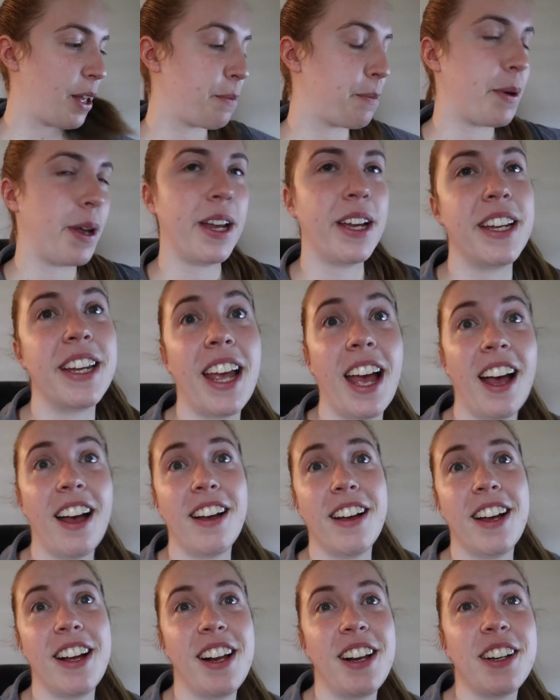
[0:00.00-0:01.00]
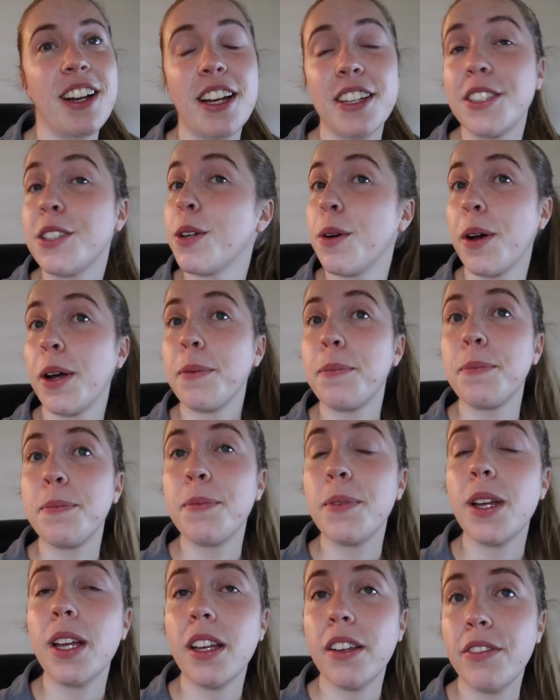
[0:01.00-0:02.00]
But yeah, so
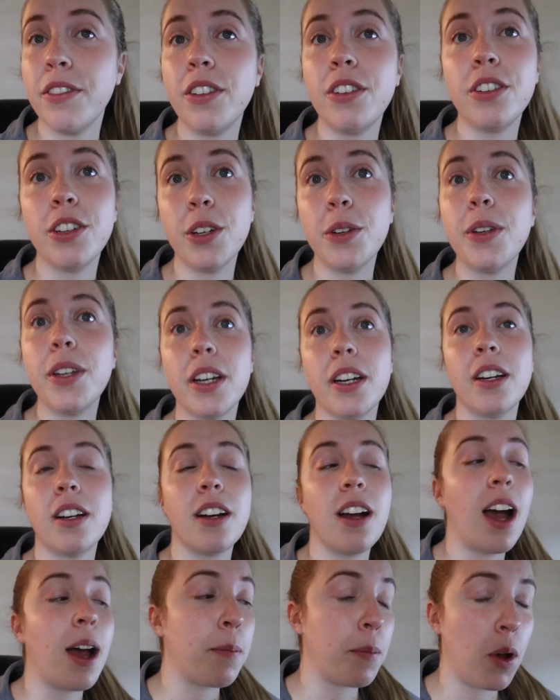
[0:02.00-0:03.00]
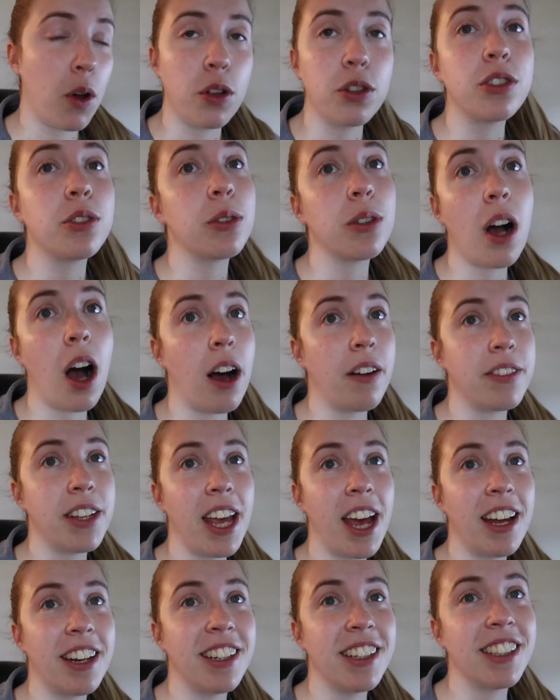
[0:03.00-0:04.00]
if you're new here, I'm also a coffee
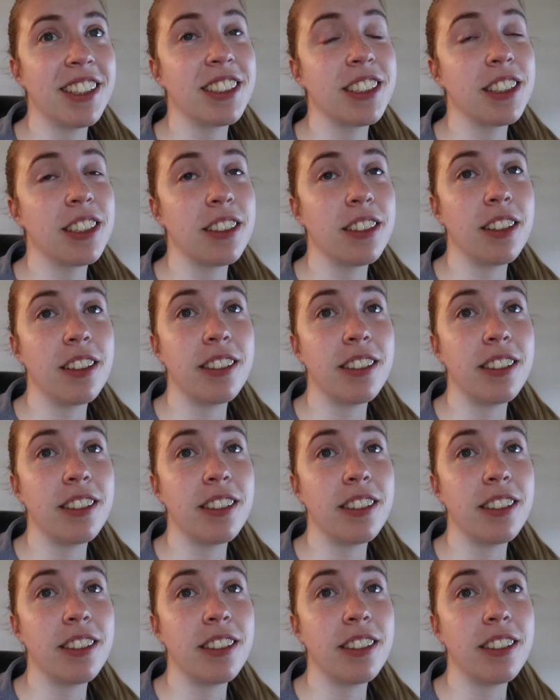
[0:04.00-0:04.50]
addict,